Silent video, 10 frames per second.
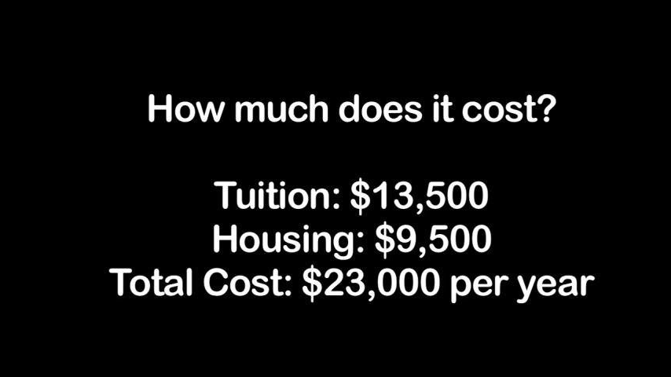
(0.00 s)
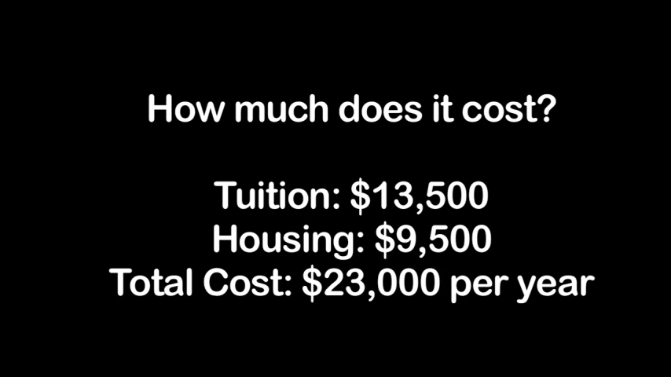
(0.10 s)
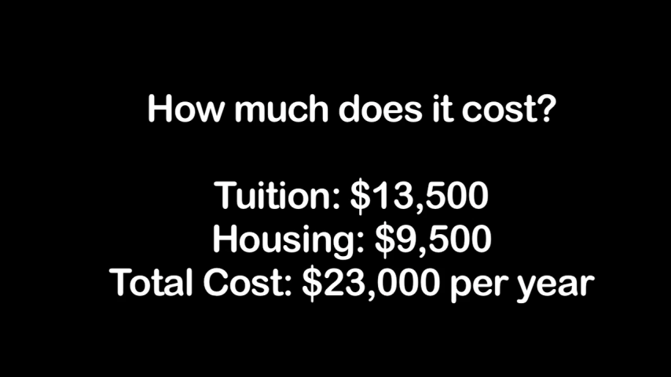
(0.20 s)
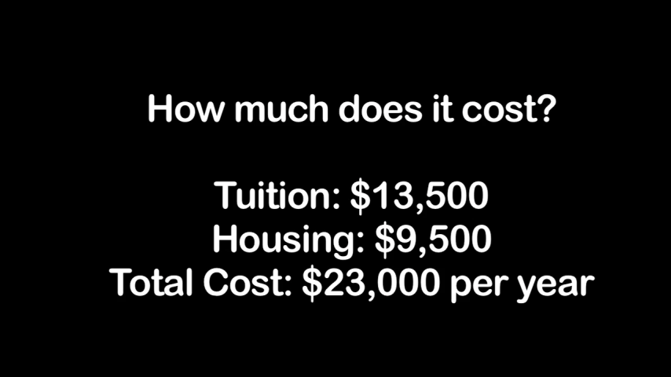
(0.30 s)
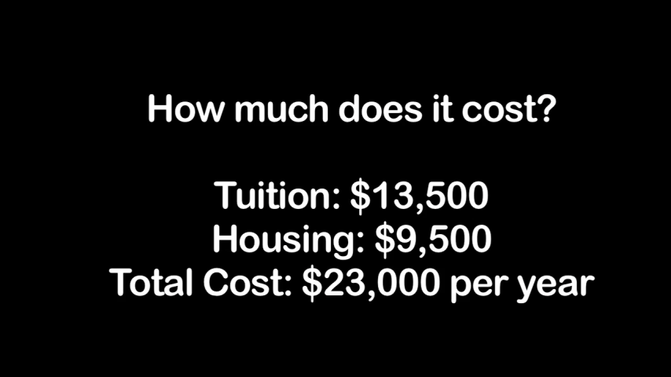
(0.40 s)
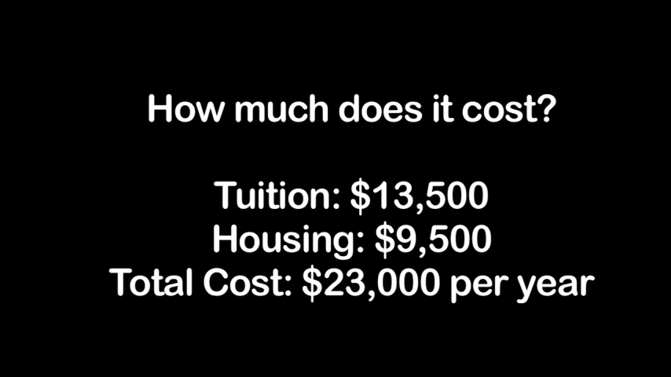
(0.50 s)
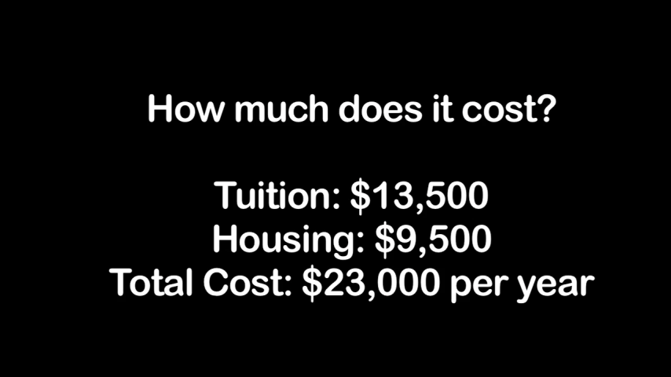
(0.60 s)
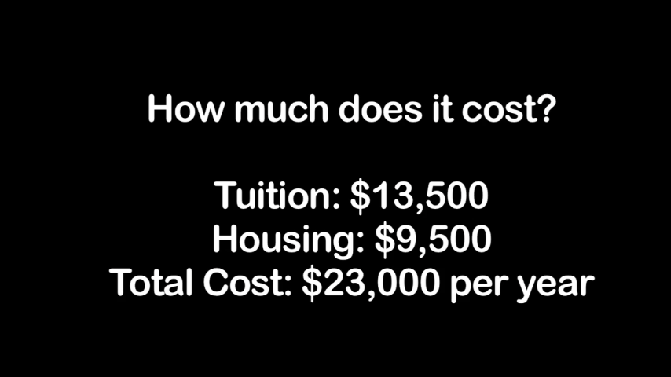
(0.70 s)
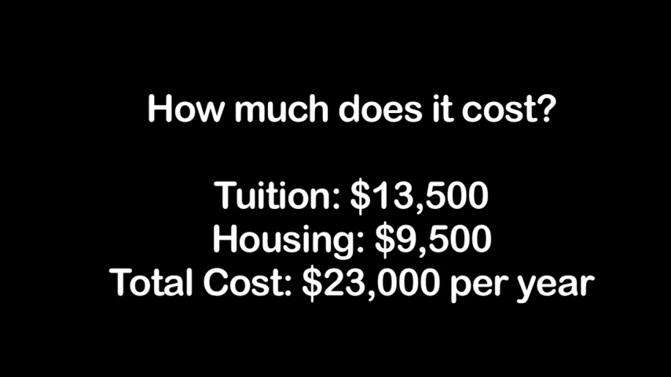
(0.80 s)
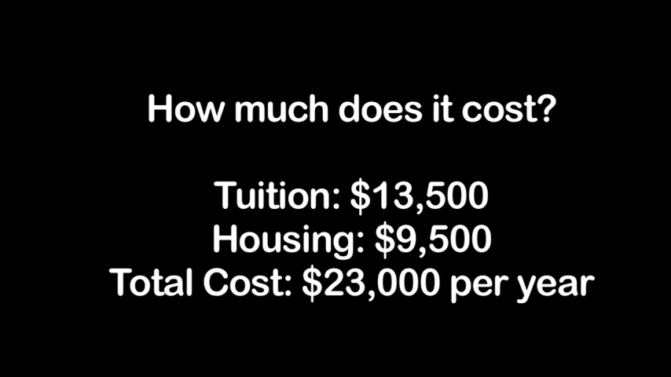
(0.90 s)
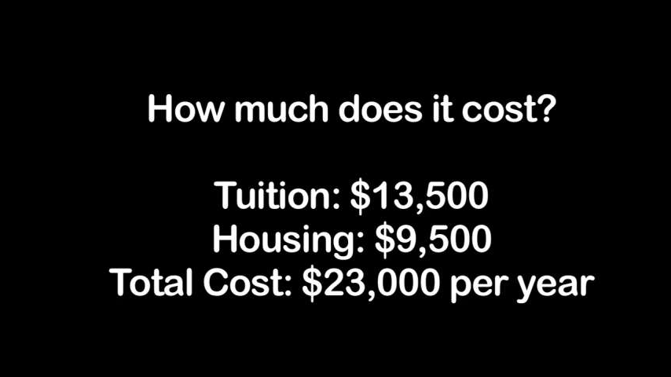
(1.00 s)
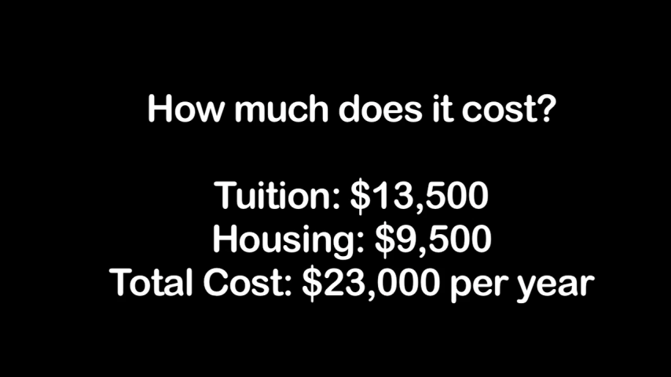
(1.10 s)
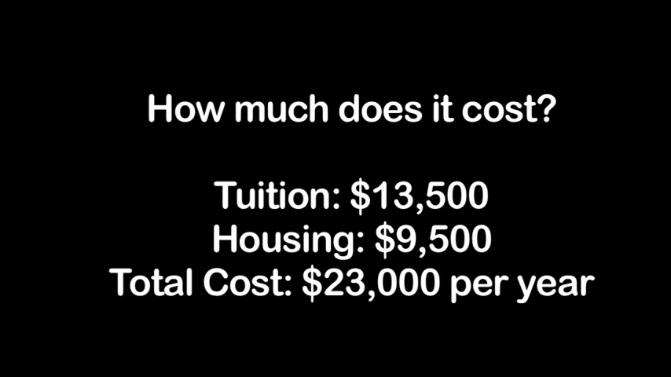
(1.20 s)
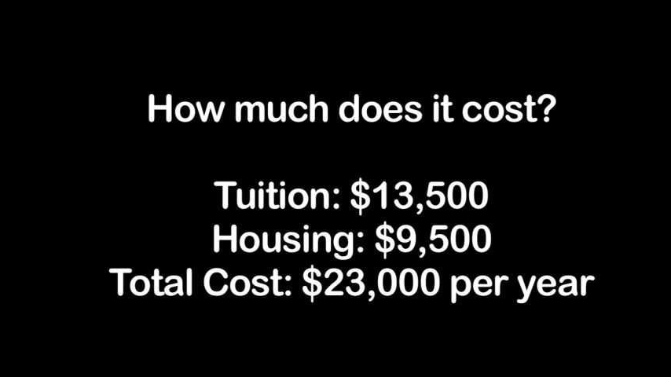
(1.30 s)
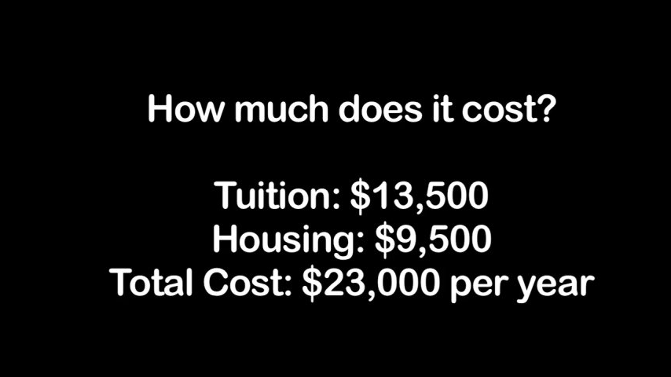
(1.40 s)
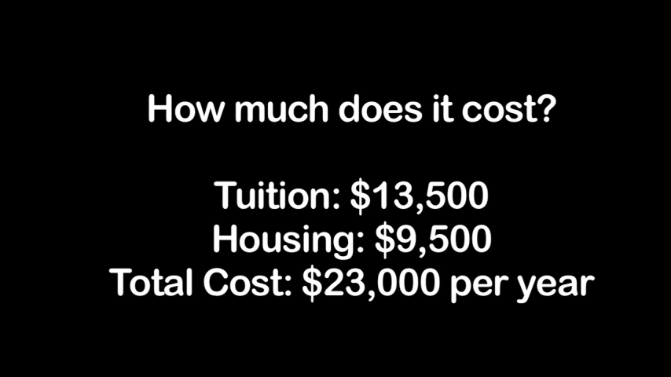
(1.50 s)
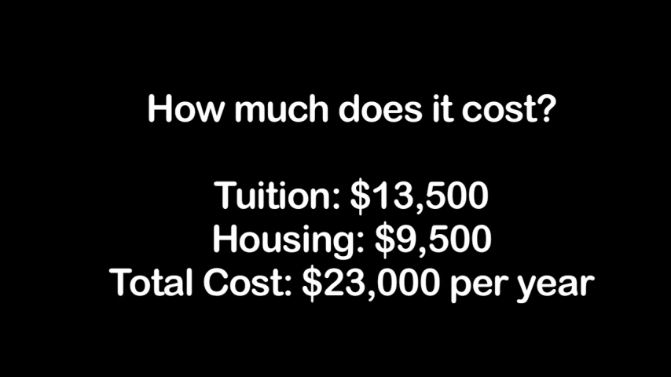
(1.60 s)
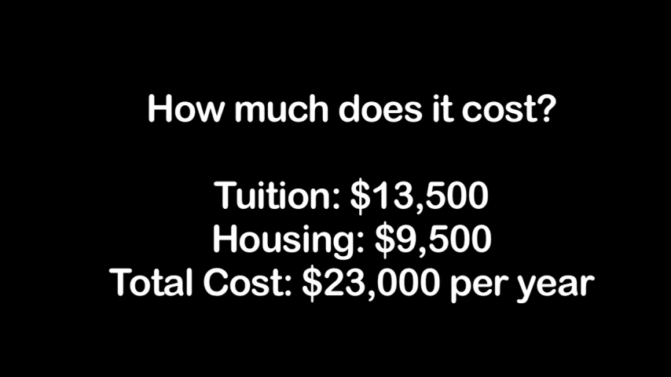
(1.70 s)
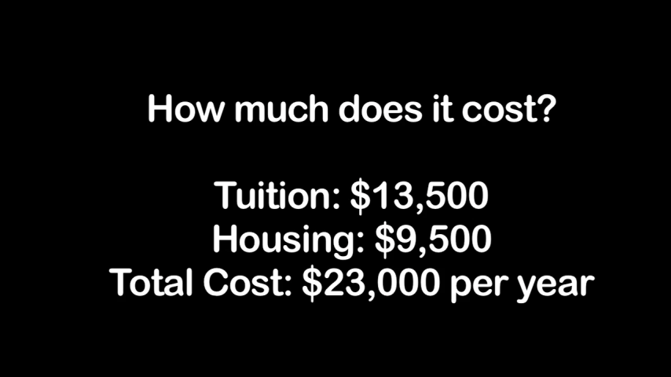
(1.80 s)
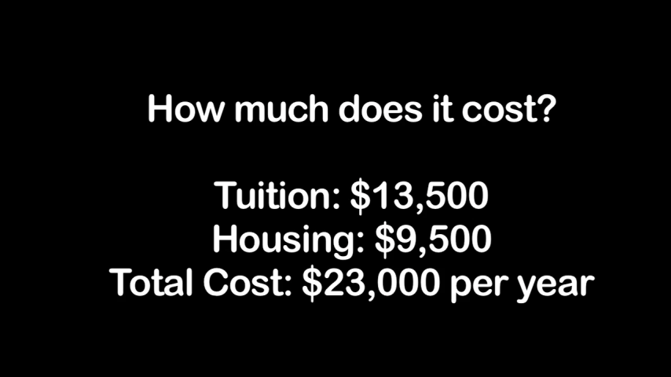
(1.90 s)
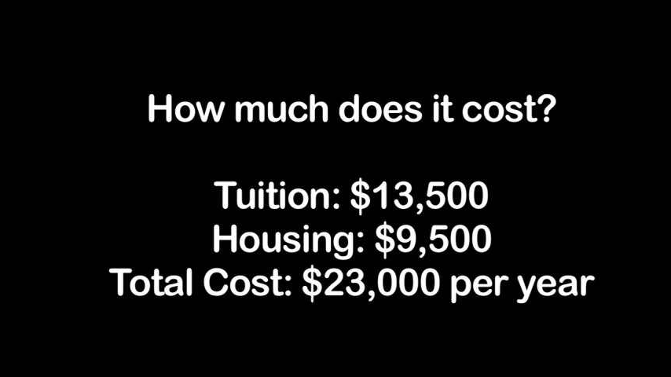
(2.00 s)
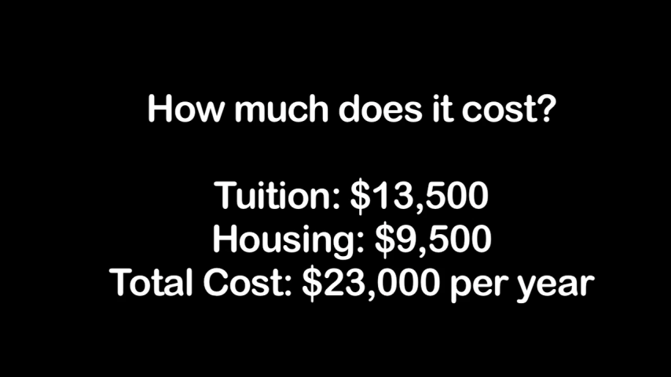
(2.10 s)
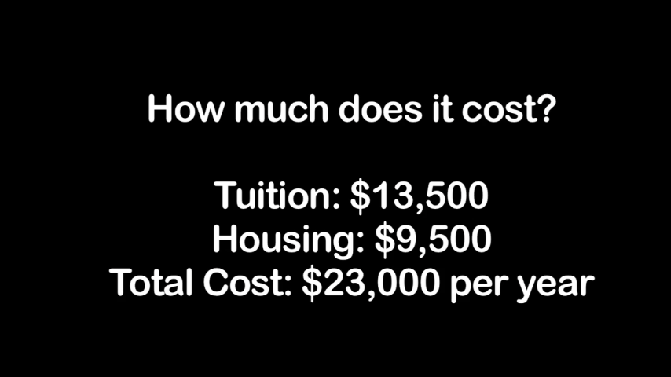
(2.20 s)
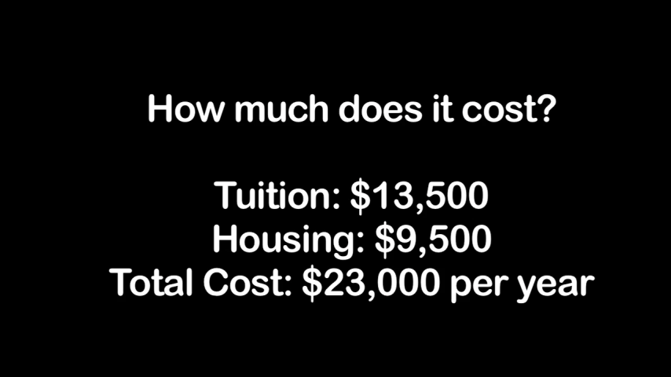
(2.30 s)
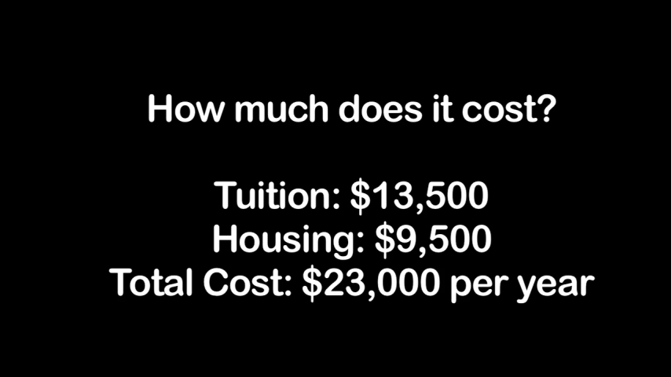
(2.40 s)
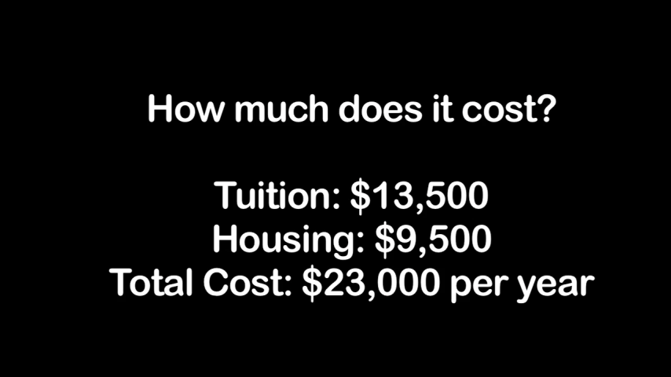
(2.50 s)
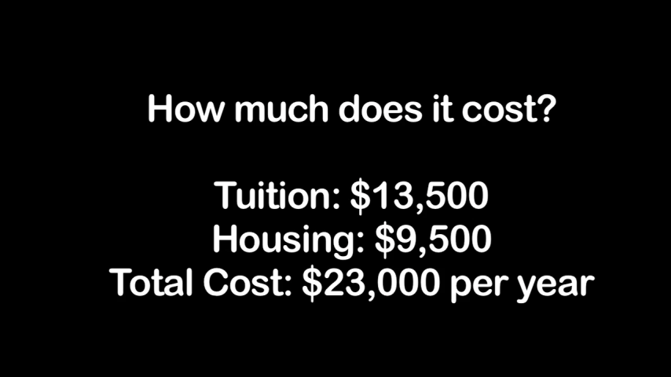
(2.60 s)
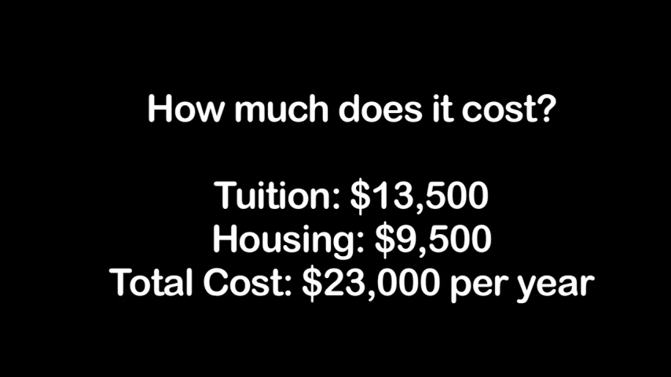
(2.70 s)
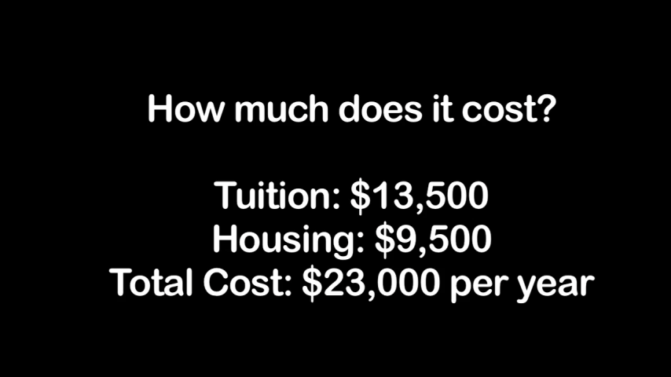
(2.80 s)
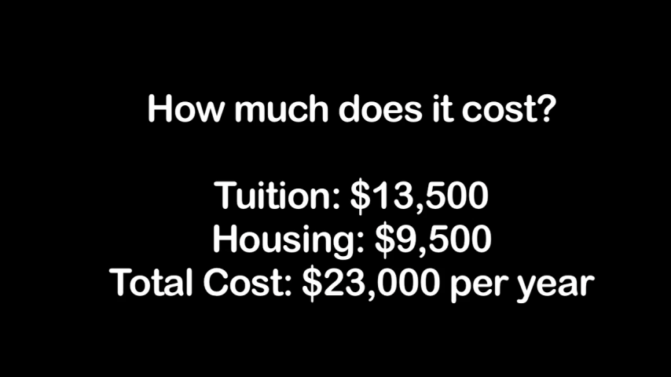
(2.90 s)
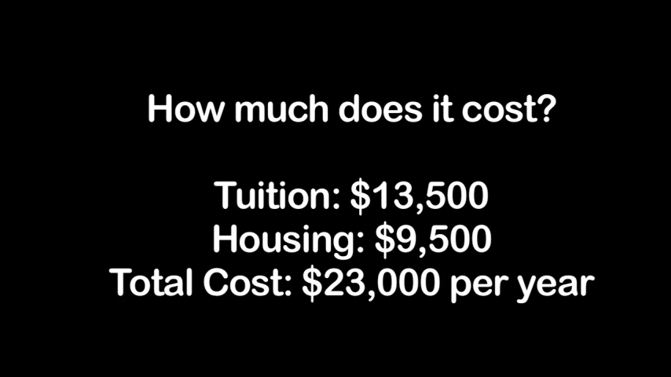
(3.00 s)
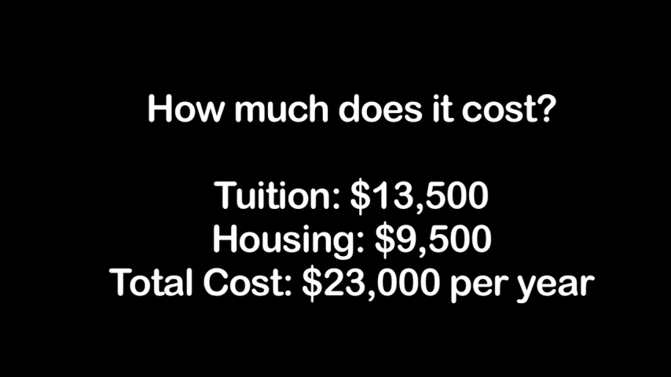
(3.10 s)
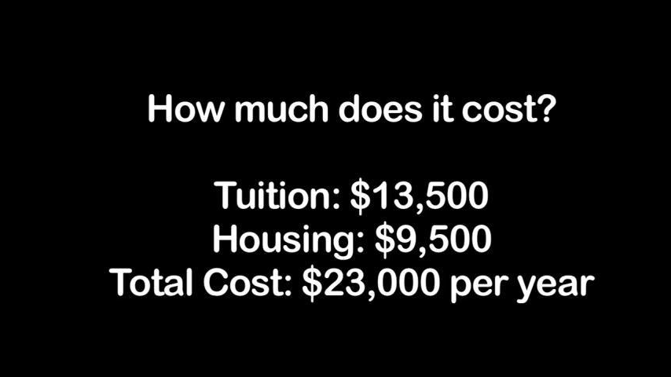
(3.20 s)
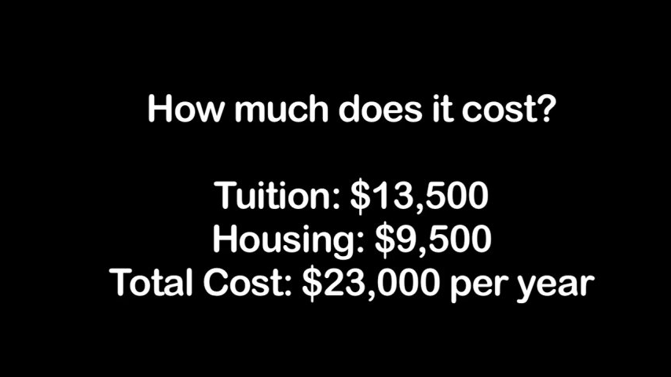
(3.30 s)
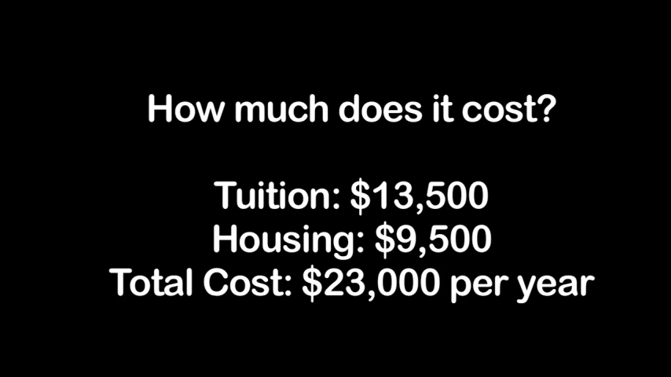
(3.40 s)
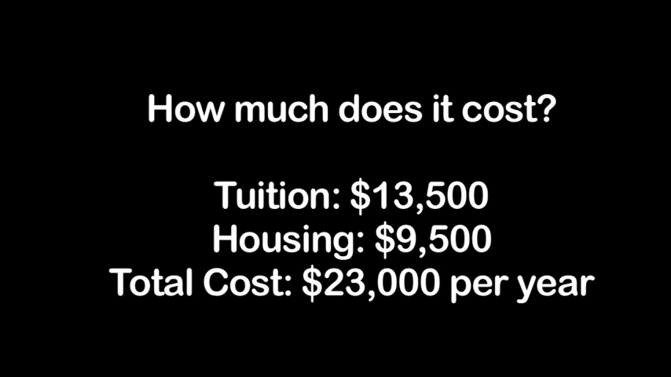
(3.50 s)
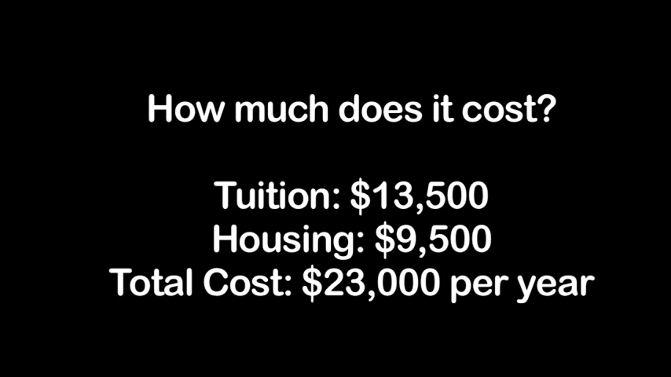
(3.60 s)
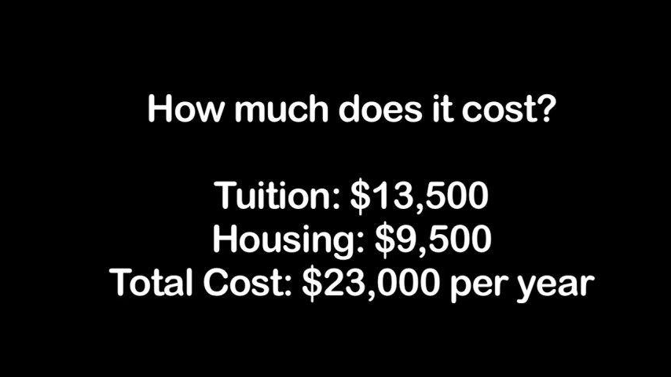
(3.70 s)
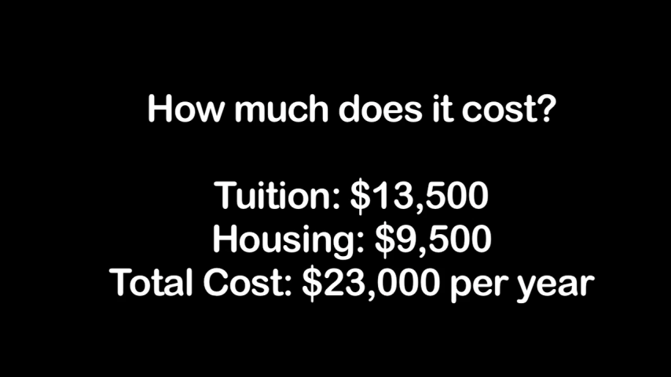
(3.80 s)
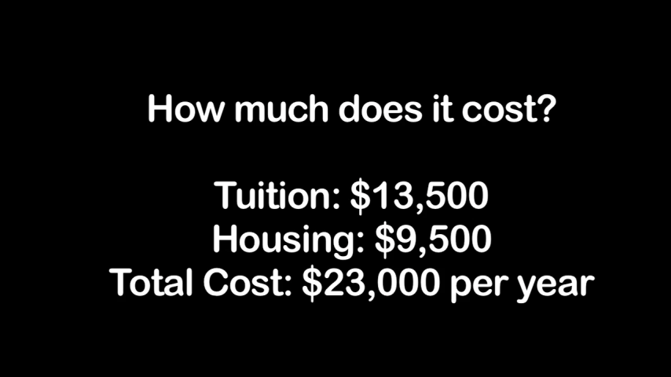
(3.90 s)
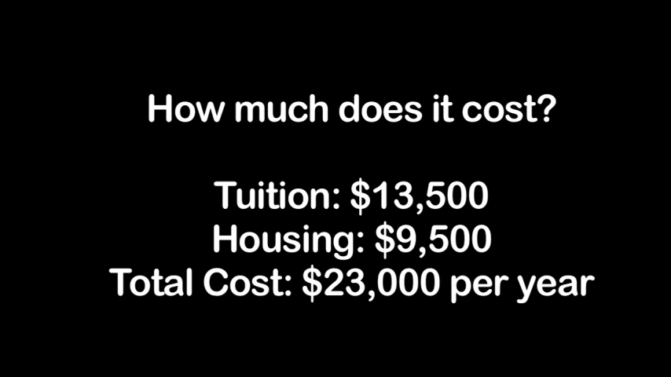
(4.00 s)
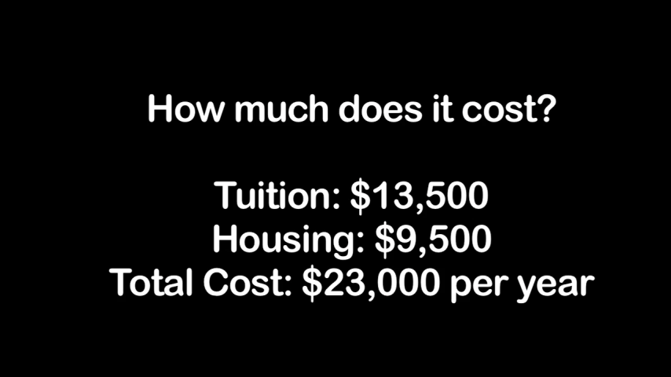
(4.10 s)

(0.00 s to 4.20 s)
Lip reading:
No face is visible, so there are no lips to read.